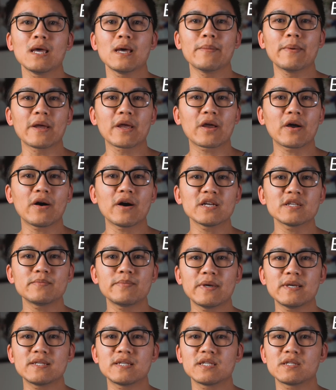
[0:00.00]
And my cost
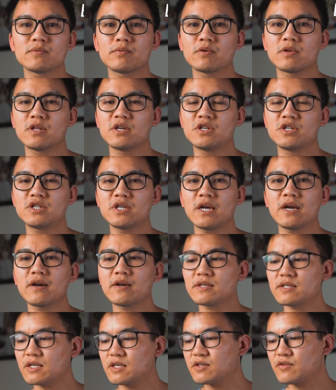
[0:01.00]
basis for these
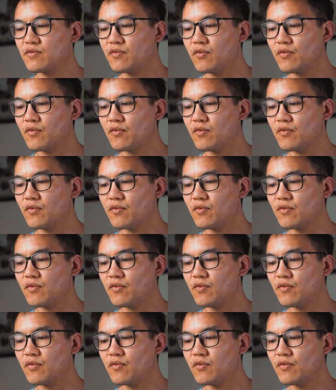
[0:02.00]
shares is